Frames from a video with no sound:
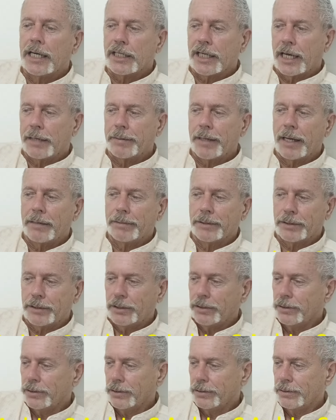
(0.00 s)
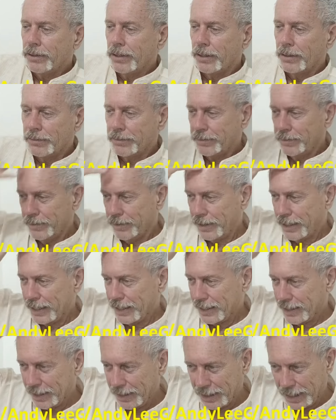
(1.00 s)
You got to be able to, you know,
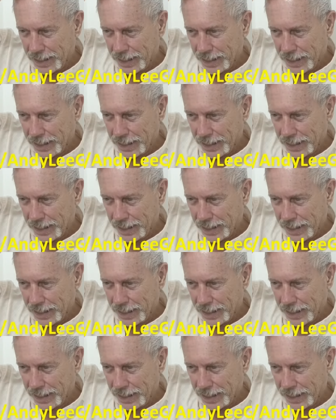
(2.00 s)
like